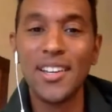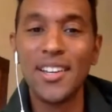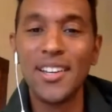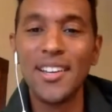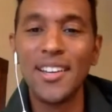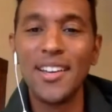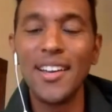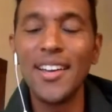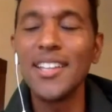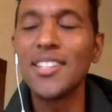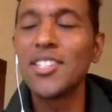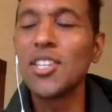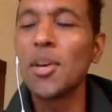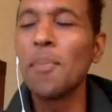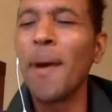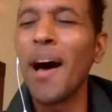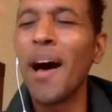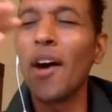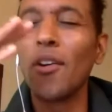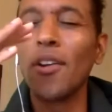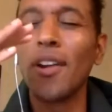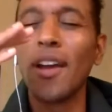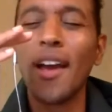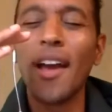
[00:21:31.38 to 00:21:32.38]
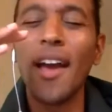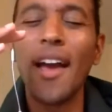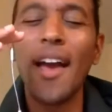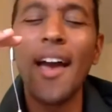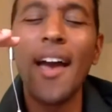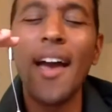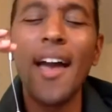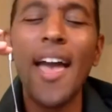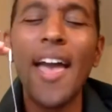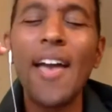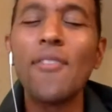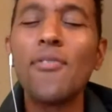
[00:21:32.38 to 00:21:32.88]
It's about
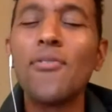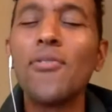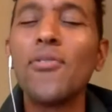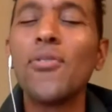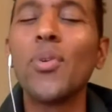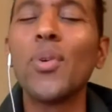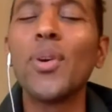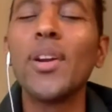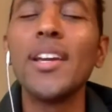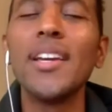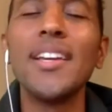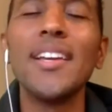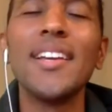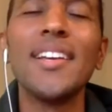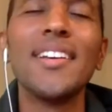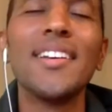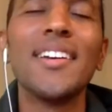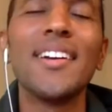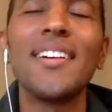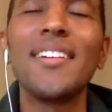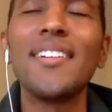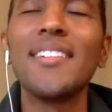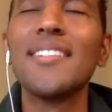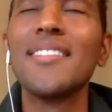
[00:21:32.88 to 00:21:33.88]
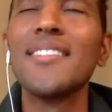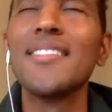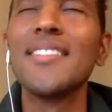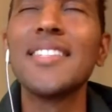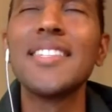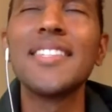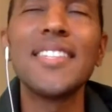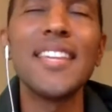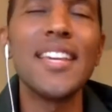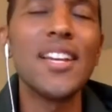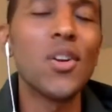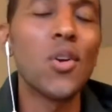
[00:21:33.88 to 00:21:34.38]
every
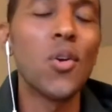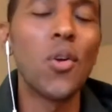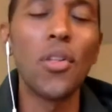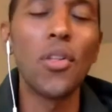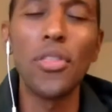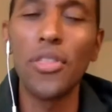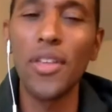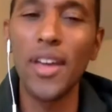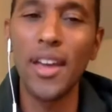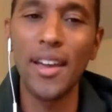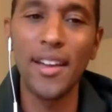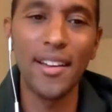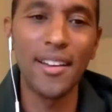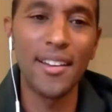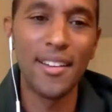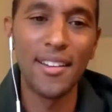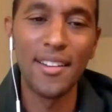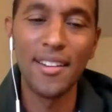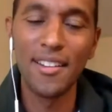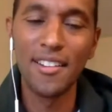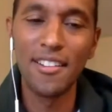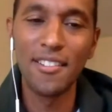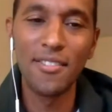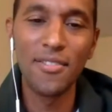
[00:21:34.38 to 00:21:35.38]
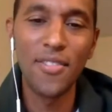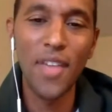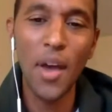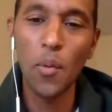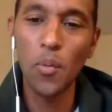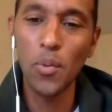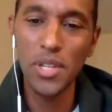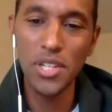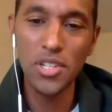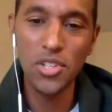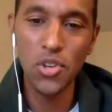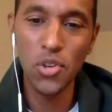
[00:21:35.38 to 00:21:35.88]
single thing that
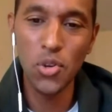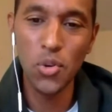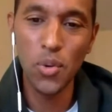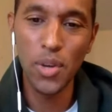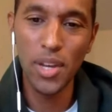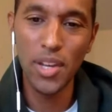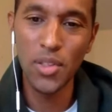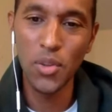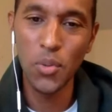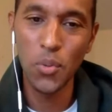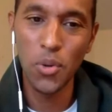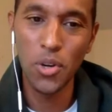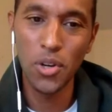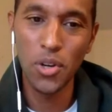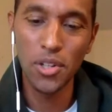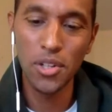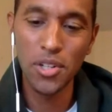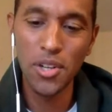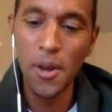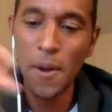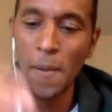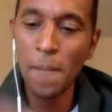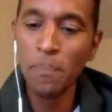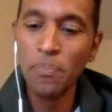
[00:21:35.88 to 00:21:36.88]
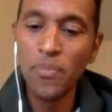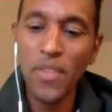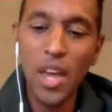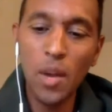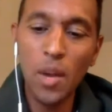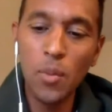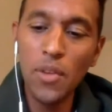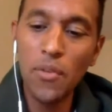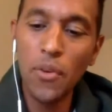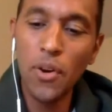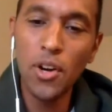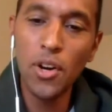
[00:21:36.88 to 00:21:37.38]
we do in the world. And
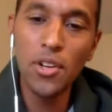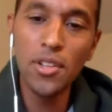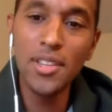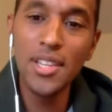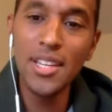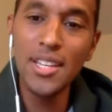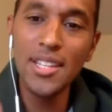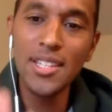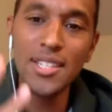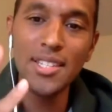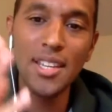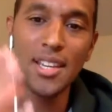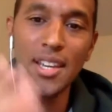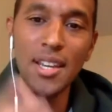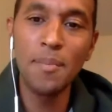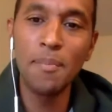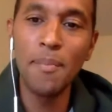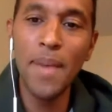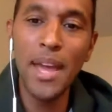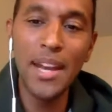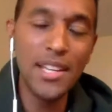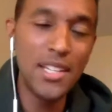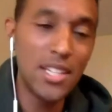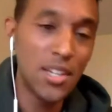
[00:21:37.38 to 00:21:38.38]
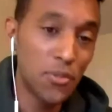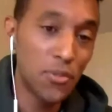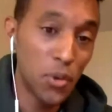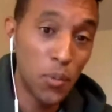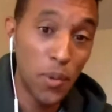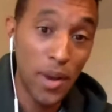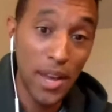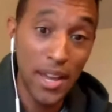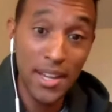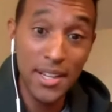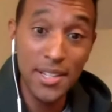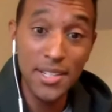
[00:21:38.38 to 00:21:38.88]
we've heard this in many different
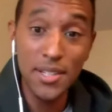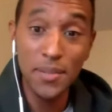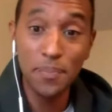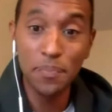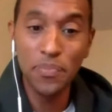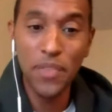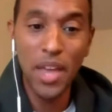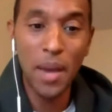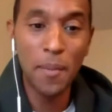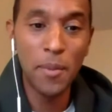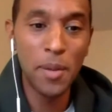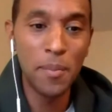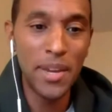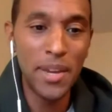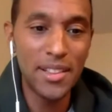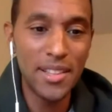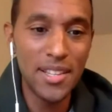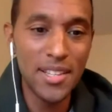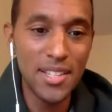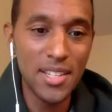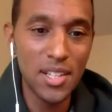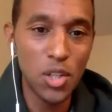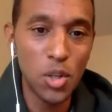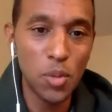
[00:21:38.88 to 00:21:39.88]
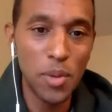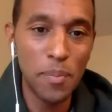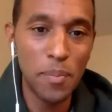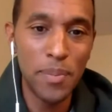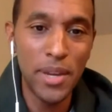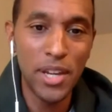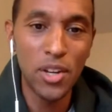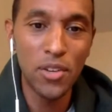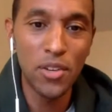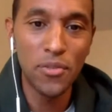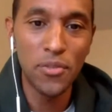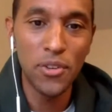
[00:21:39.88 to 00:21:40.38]
ways. I'm going to make this a little bit
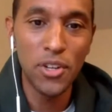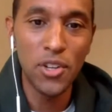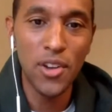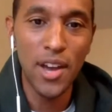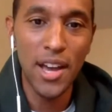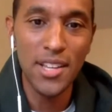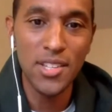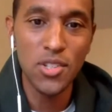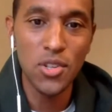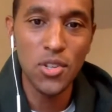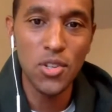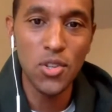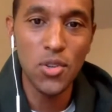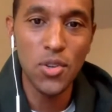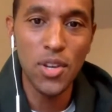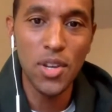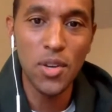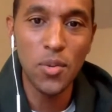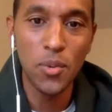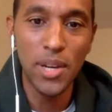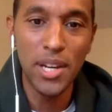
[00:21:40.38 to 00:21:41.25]
bigger for you guys so you can read